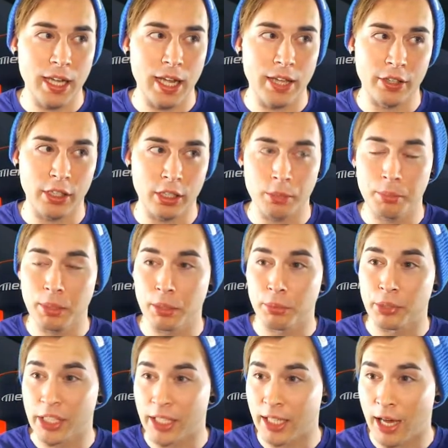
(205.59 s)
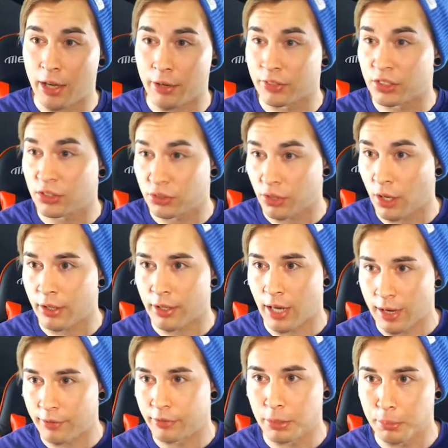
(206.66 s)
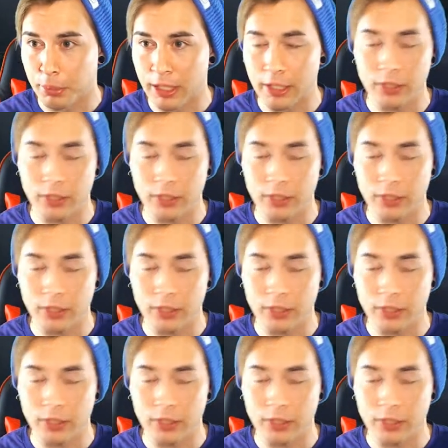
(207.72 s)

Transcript: and they're going to be able to get out of a stun every minute.